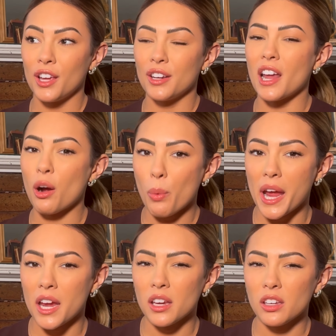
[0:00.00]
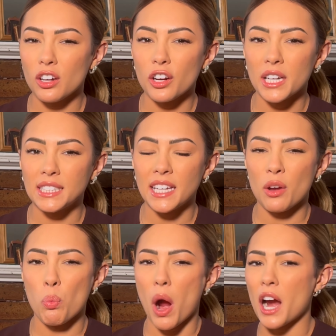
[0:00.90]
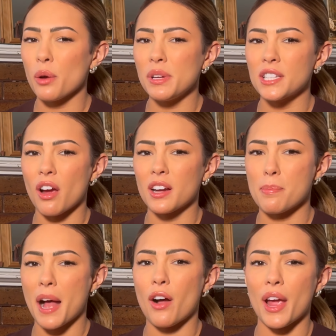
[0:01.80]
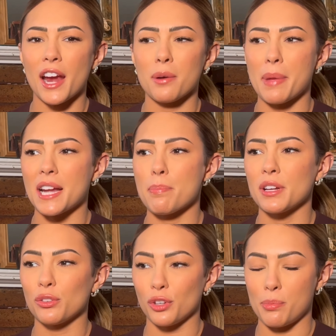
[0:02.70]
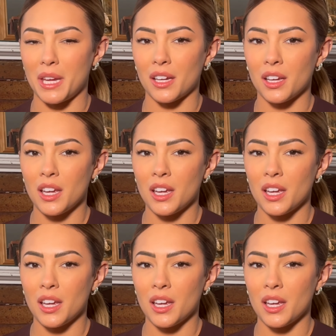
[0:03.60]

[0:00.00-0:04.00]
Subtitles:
Now wait, you're gonna say, why are we talking about hair, makeup, and grooming?